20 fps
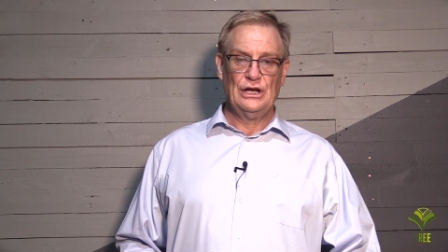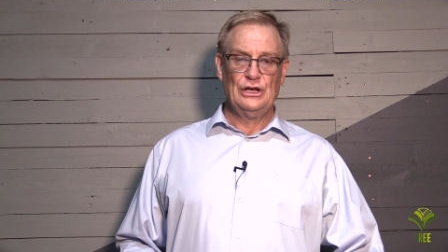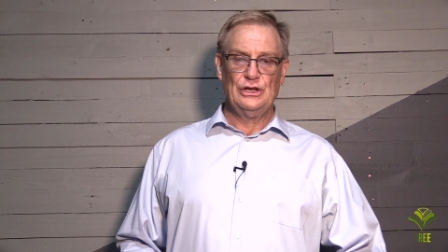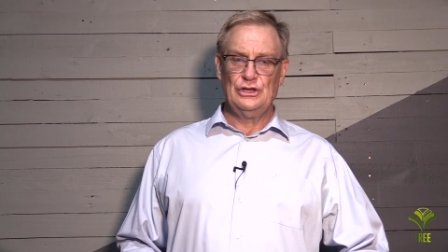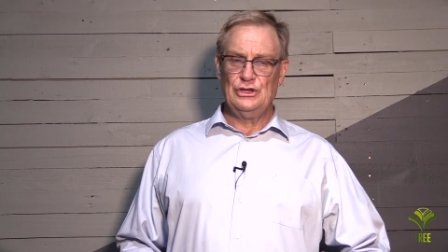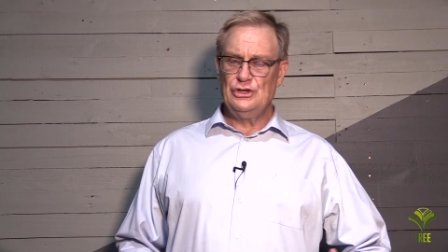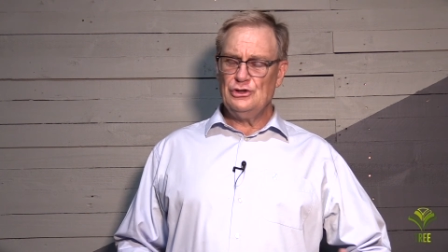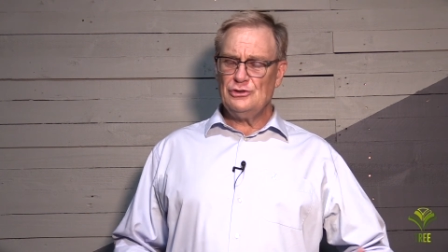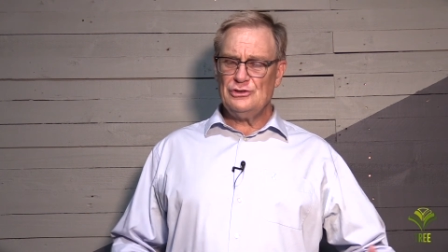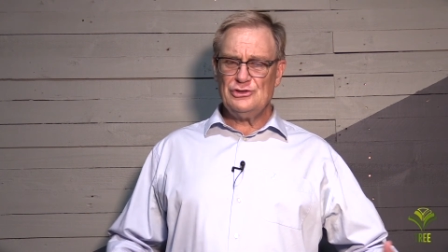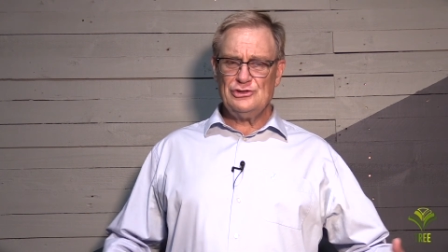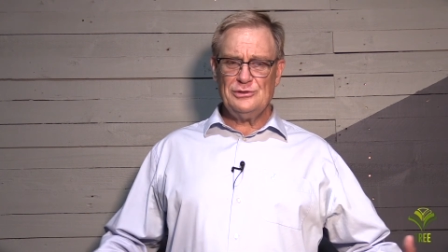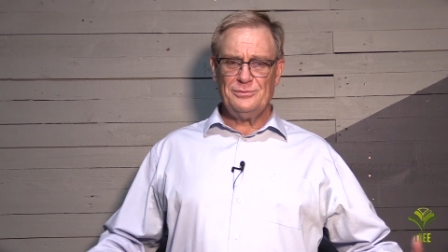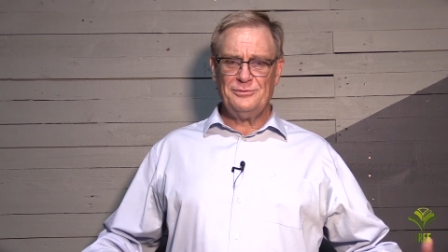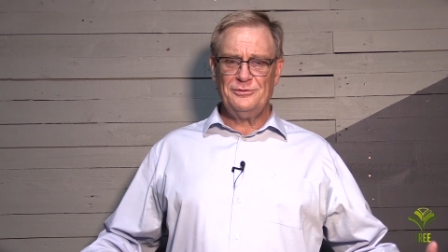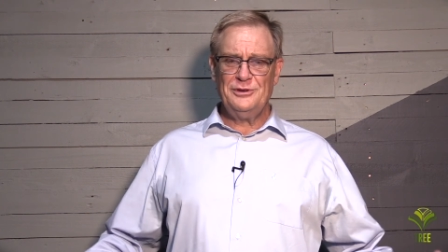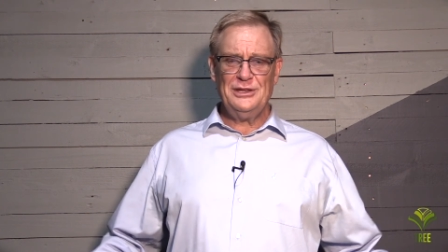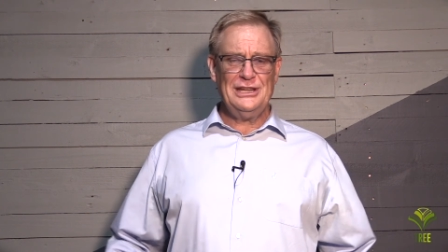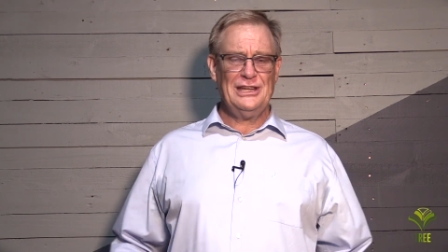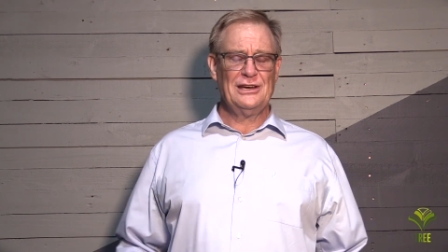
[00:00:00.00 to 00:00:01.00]
YouTube
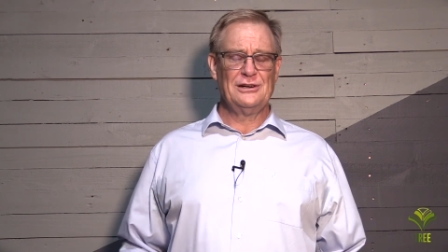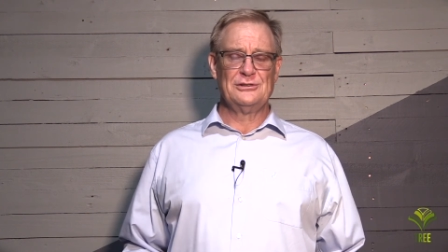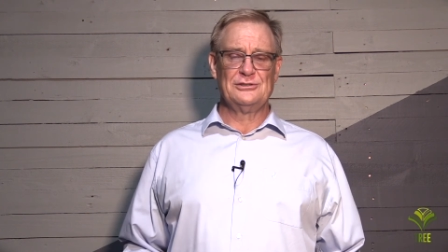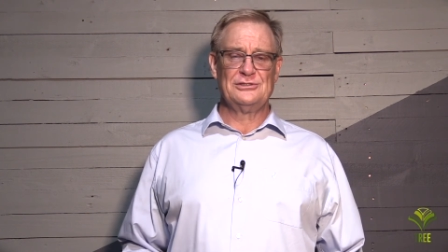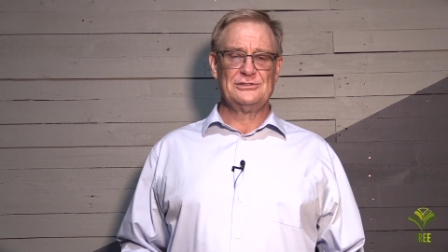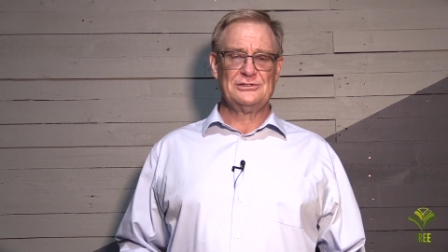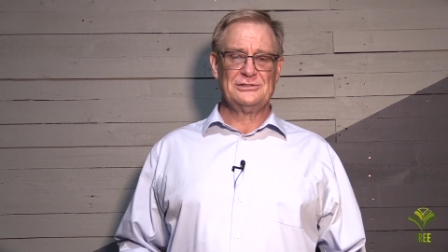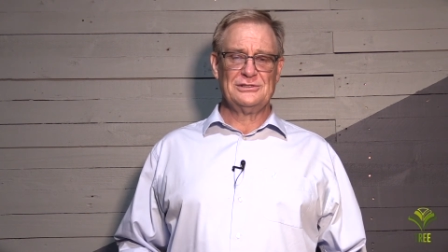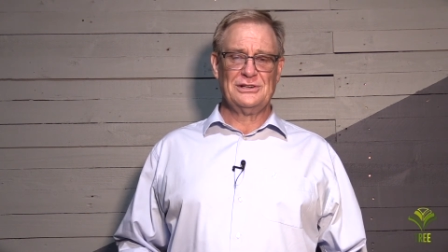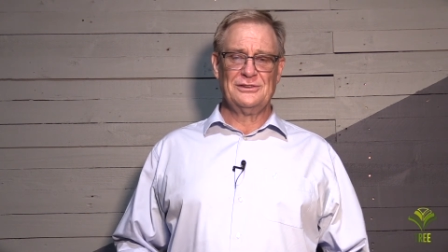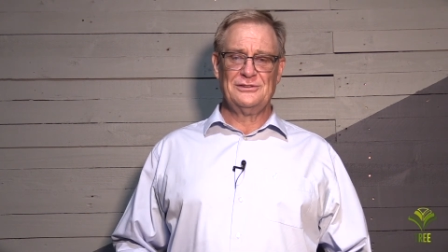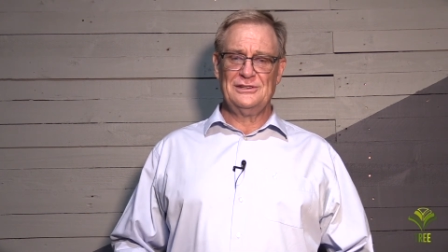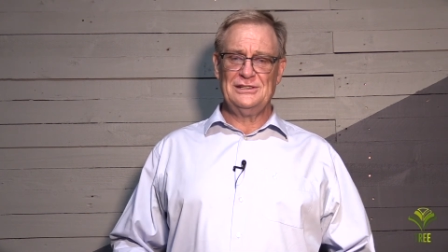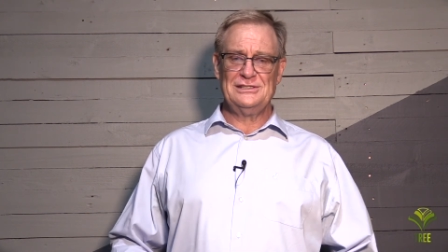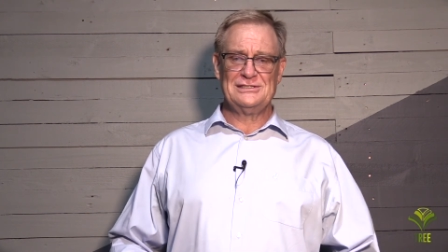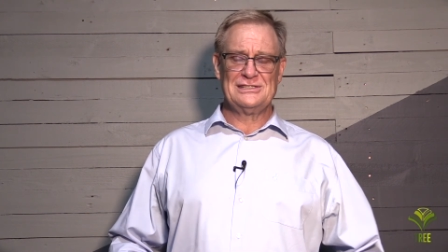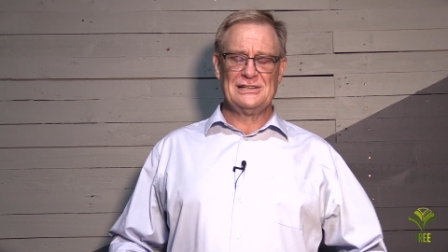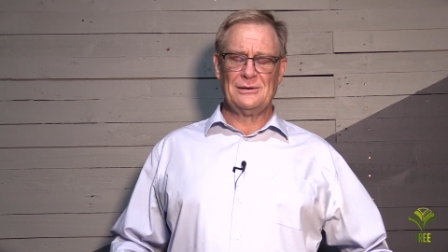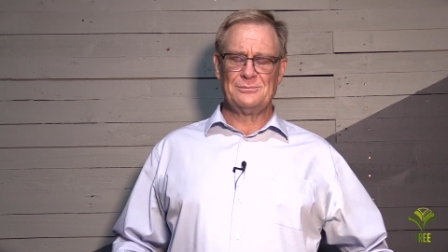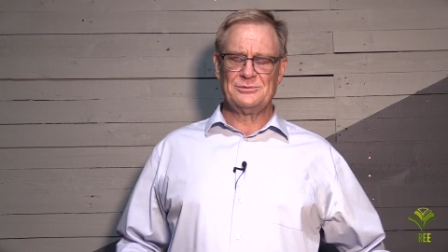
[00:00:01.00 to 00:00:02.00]
videos on these
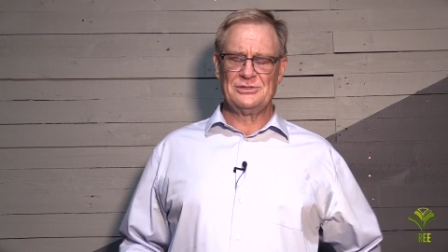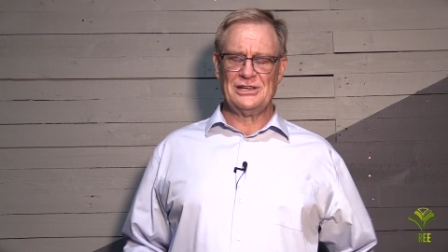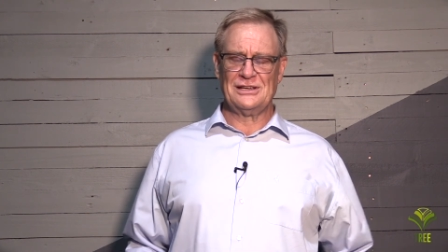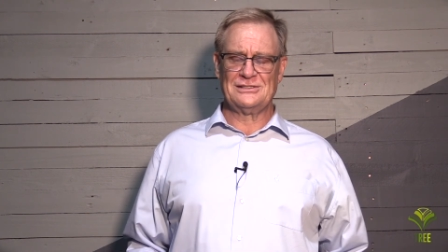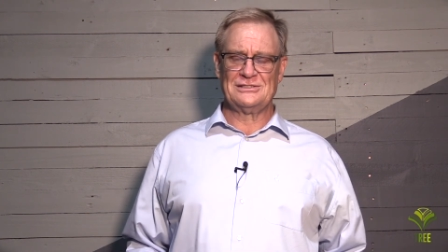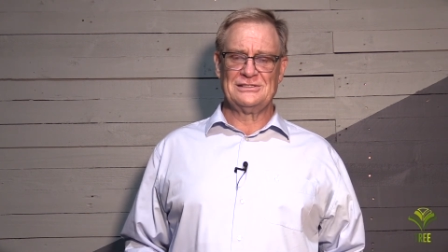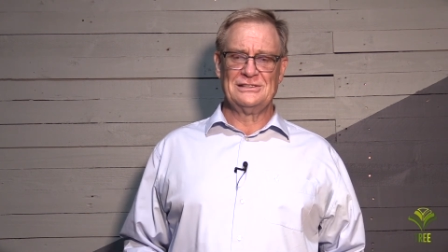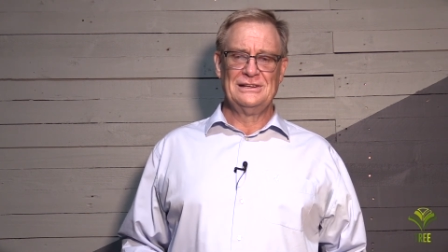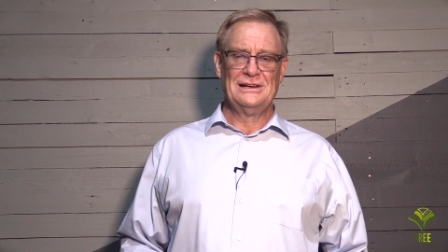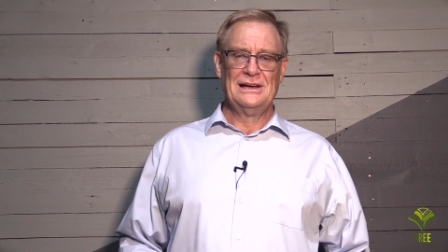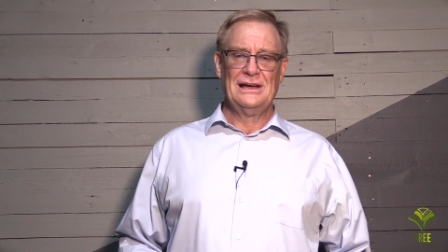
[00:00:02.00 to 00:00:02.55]
subjects